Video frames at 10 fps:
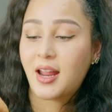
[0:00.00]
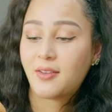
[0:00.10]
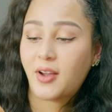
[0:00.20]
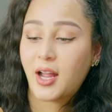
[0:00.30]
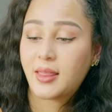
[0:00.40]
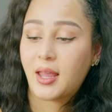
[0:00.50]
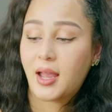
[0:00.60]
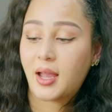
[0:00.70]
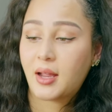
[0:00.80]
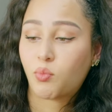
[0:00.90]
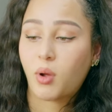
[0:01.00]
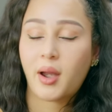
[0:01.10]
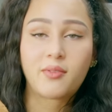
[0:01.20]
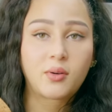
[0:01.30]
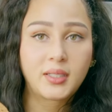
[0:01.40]
I found that
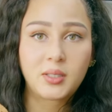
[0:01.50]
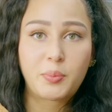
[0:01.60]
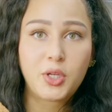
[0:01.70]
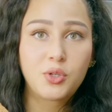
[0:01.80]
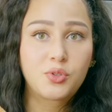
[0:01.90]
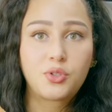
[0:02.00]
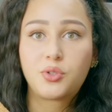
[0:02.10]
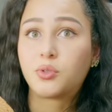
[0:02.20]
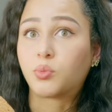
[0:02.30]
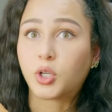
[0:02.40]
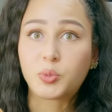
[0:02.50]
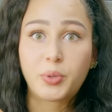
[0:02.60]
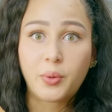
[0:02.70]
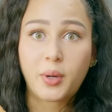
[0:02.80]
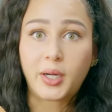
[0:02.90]
whatever recipe you choose works
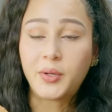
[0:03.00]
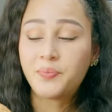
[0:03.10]
pretty well.